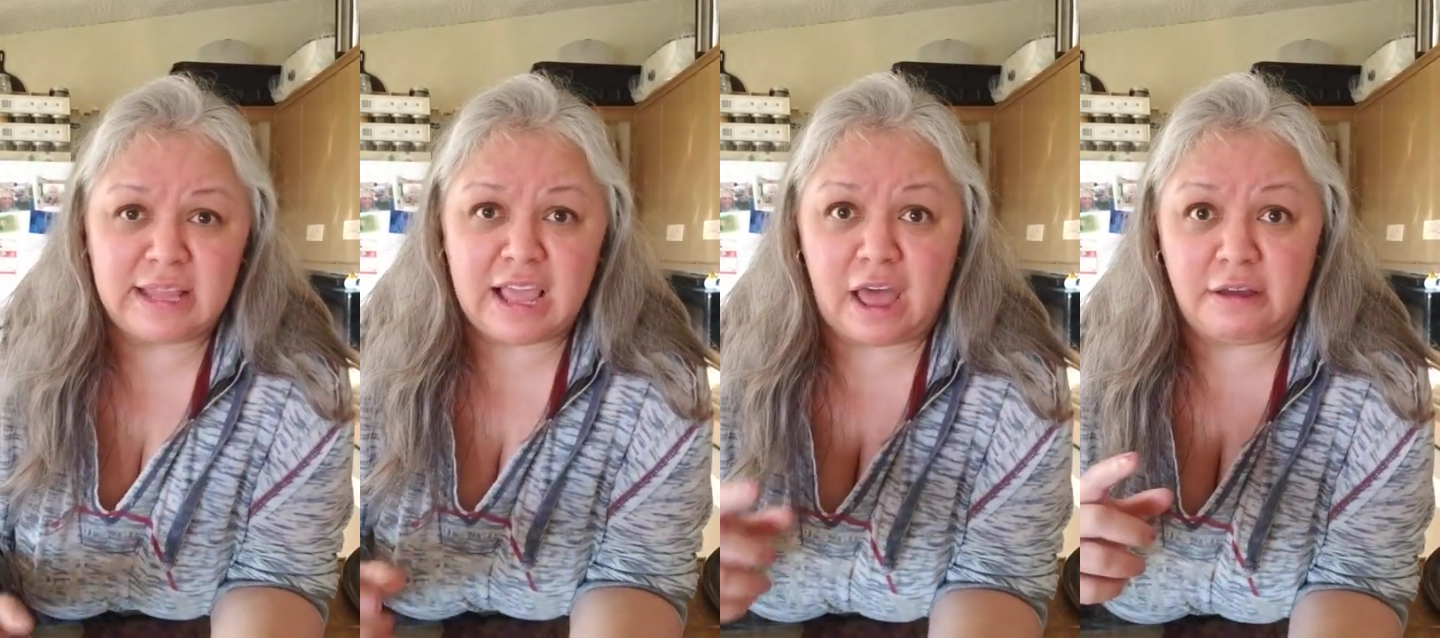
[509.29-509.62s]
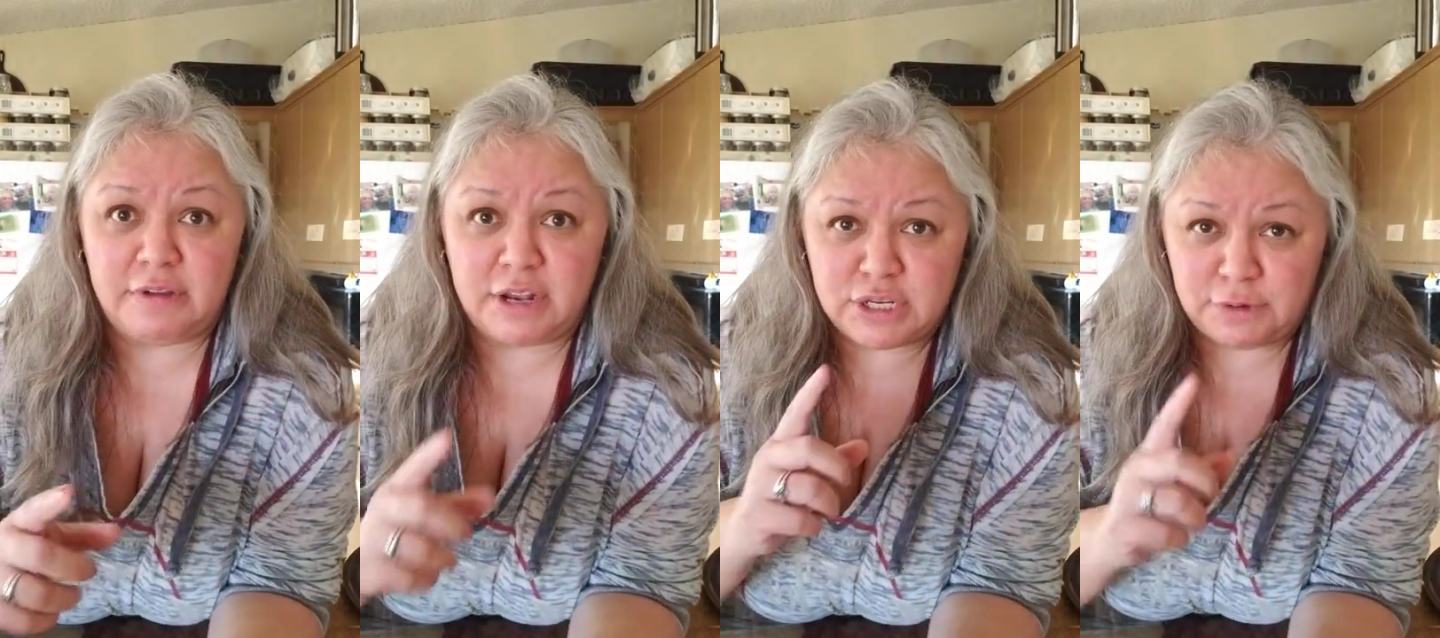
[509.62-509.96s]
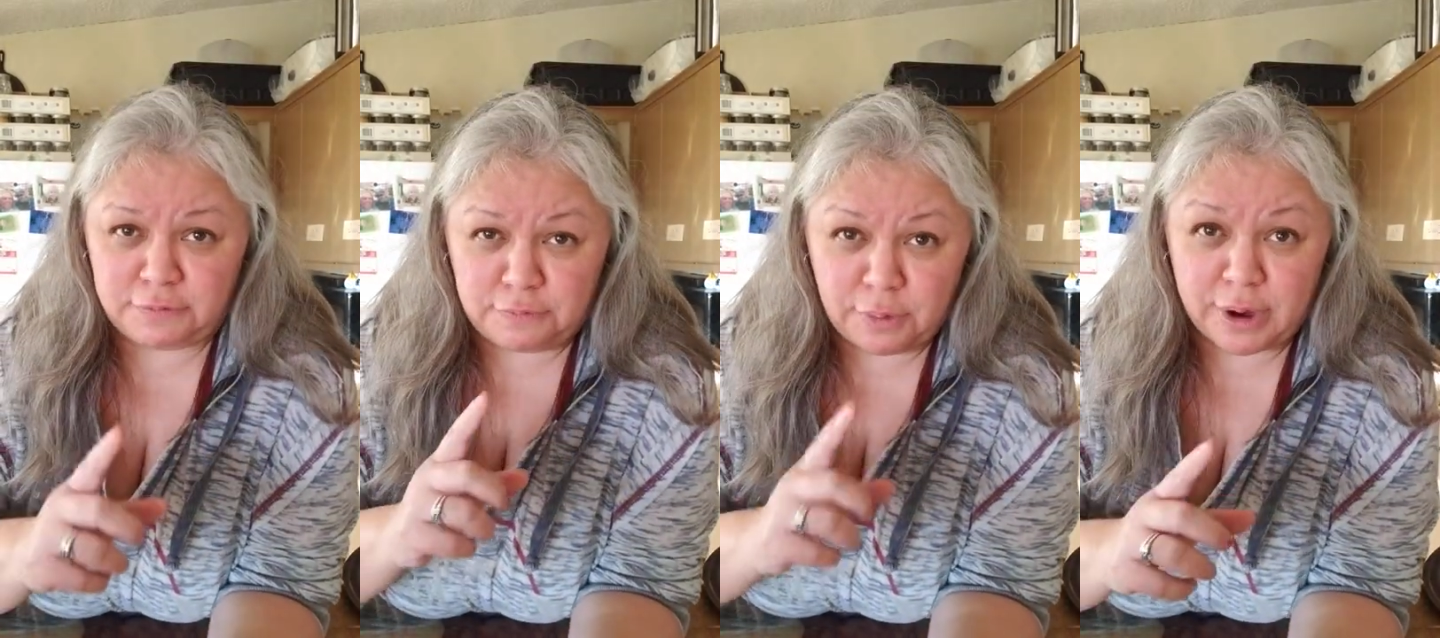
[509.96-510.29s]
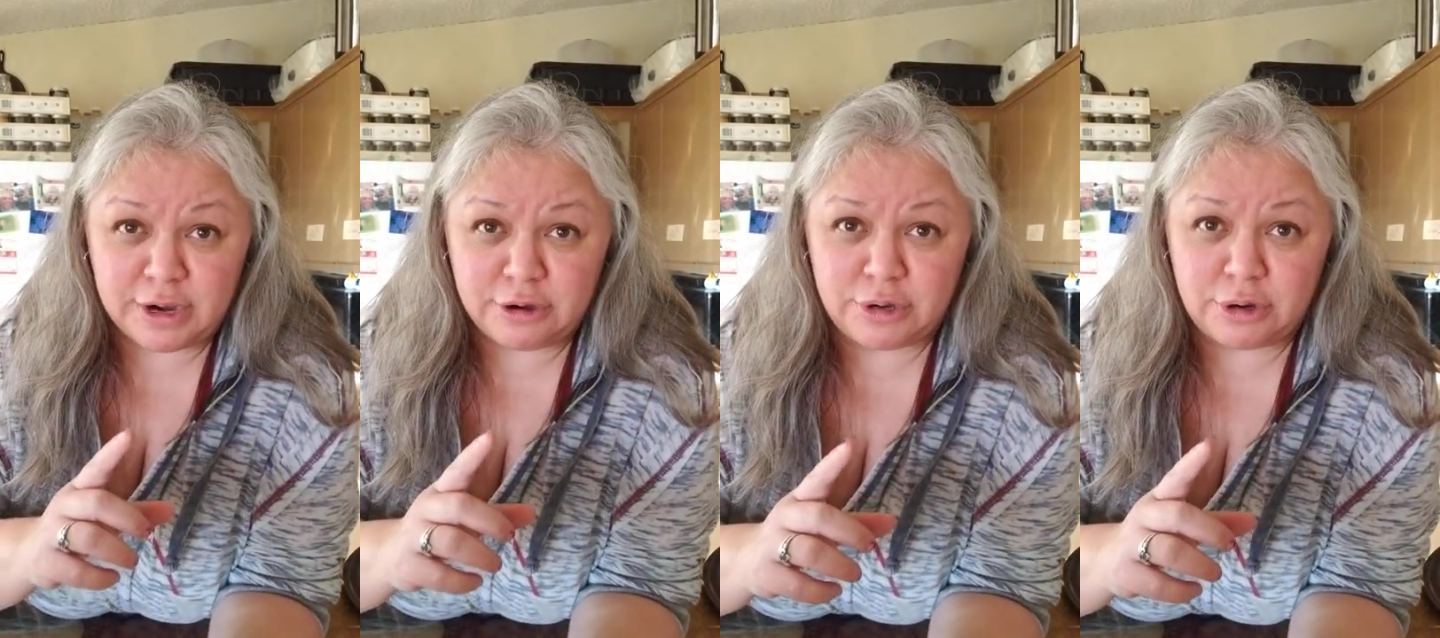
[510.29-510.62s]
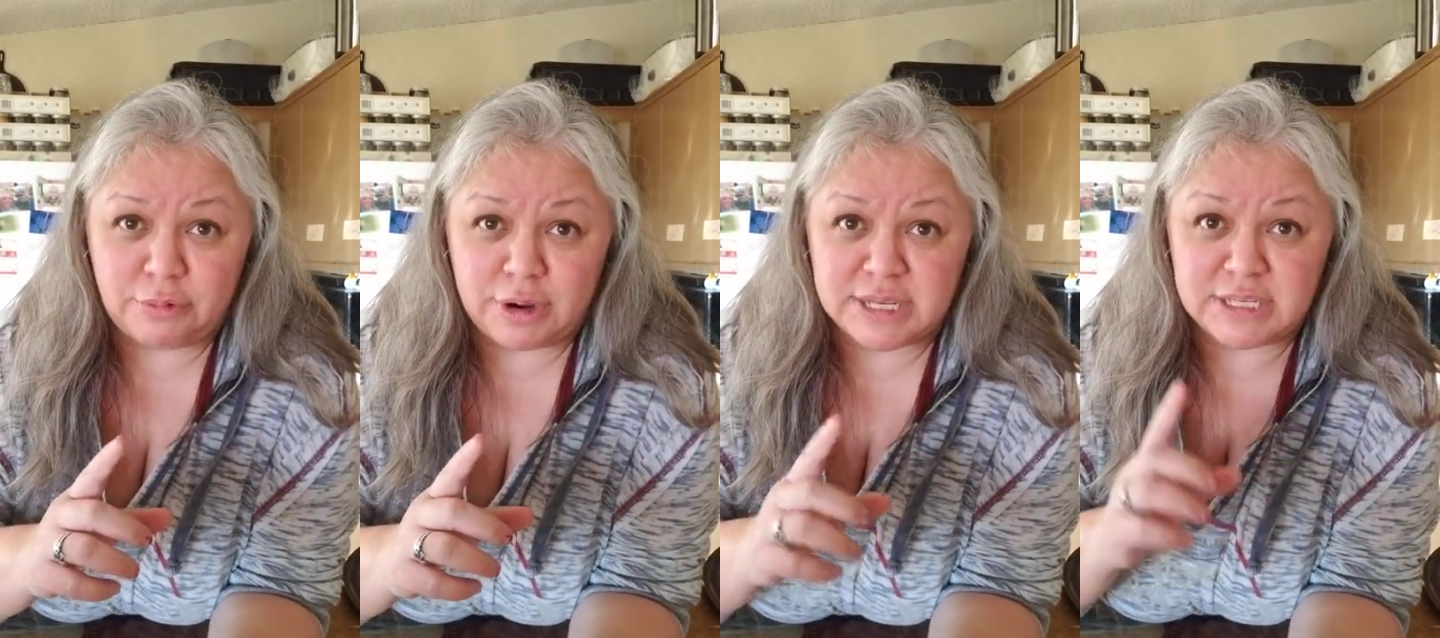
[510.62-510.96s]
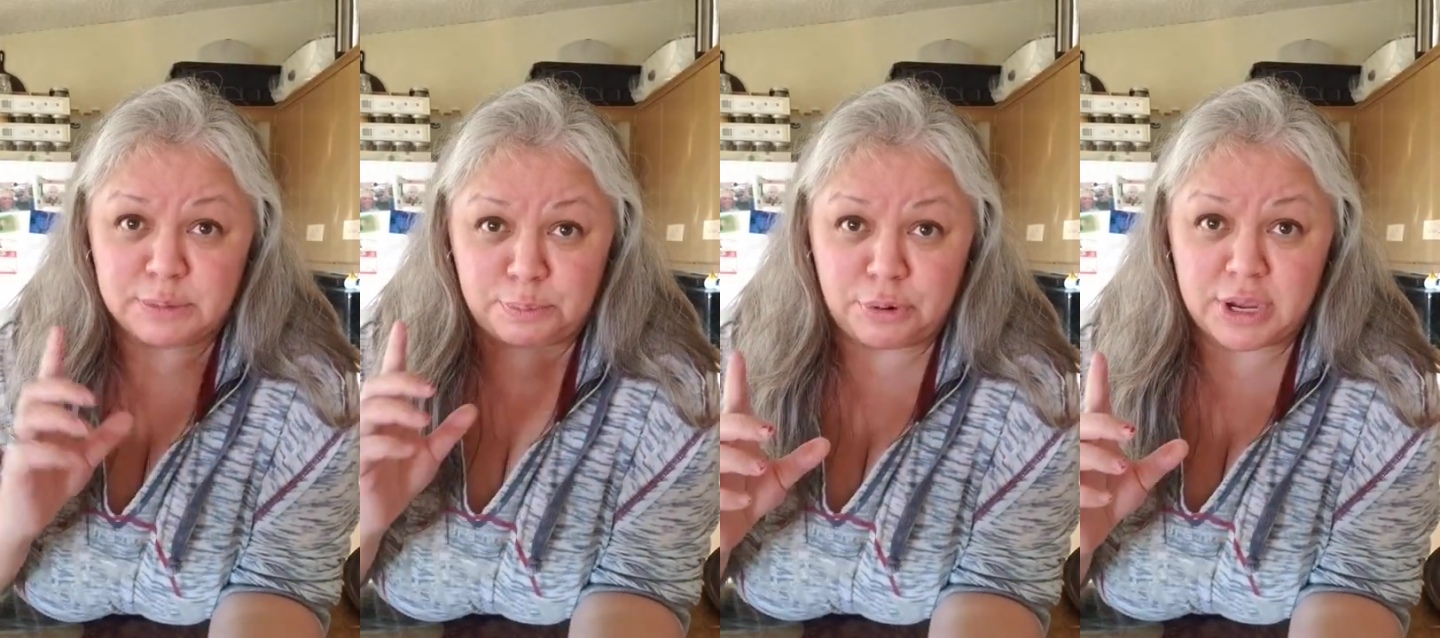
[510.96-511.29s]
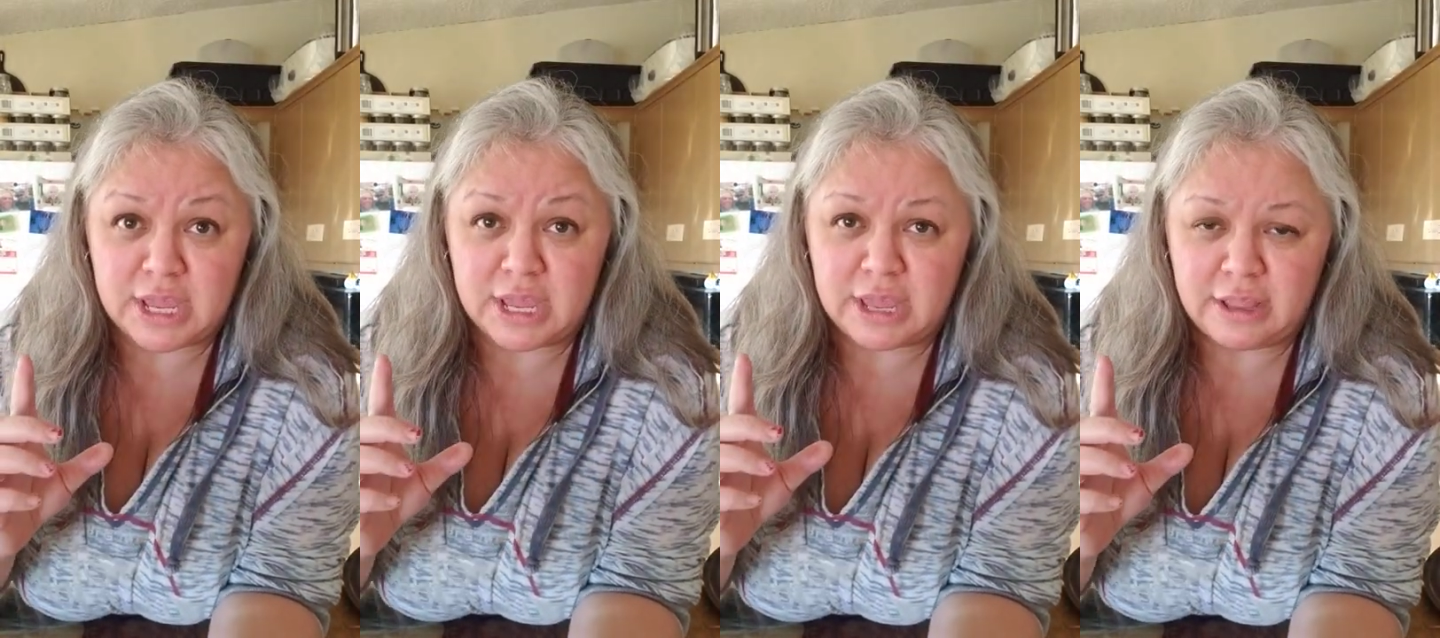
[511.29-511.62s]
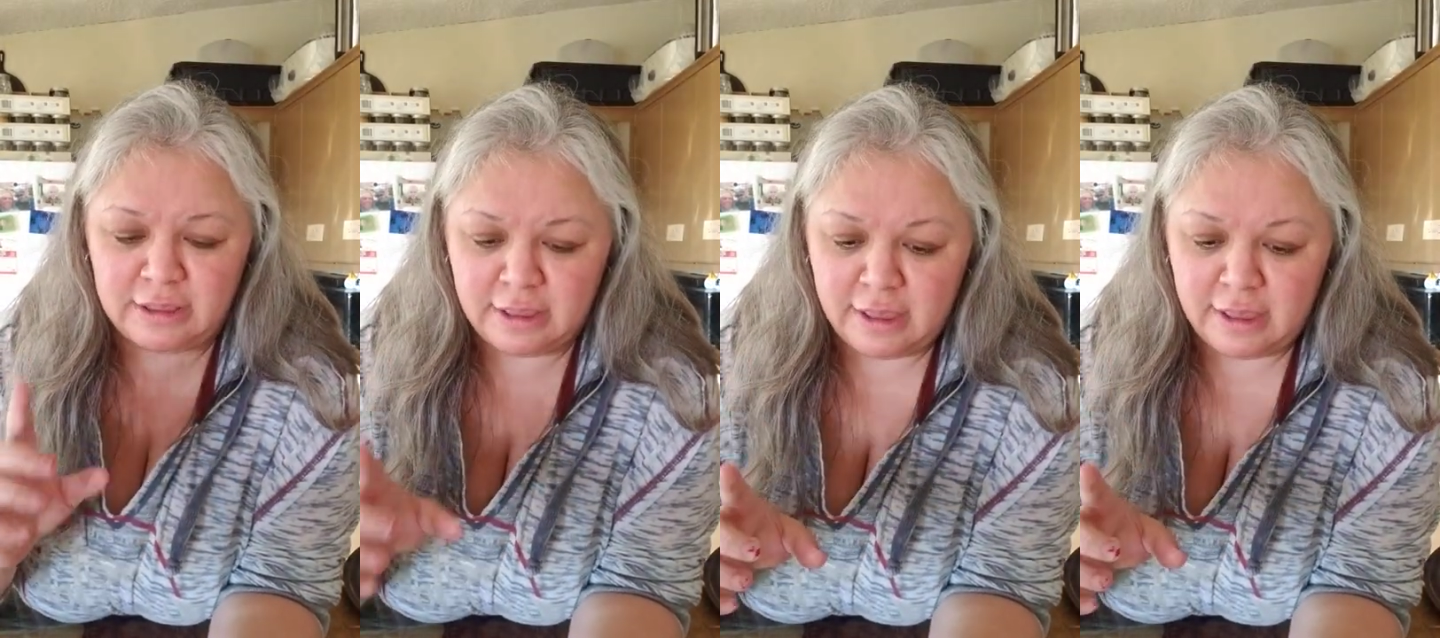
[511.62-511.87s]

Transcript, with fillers: the oven to 400 degrees to preheat.